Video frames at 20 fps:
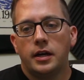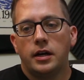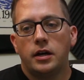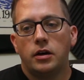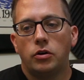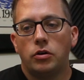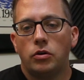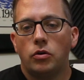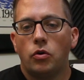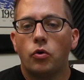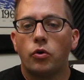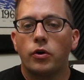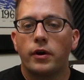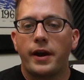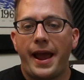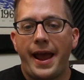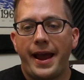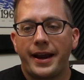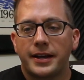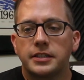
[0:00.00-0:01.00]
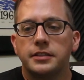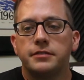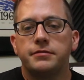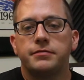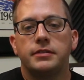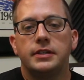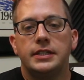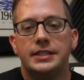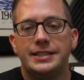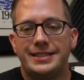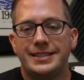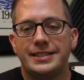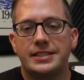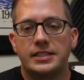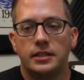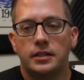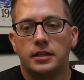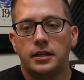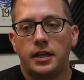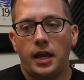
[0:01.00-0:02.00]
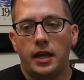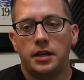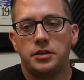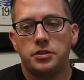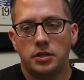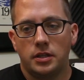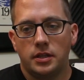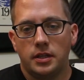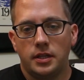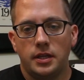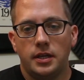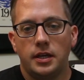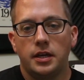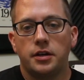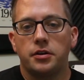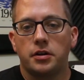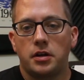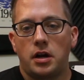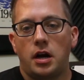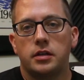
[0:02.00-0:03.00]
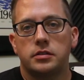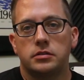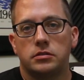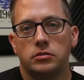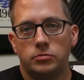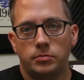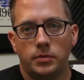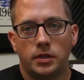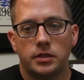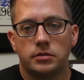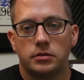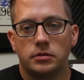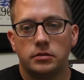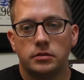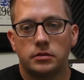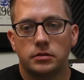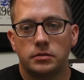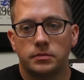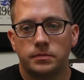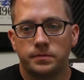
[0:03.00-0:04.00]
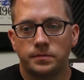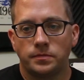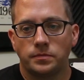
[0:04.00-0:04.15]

or actively disengaging the intercostal muscles.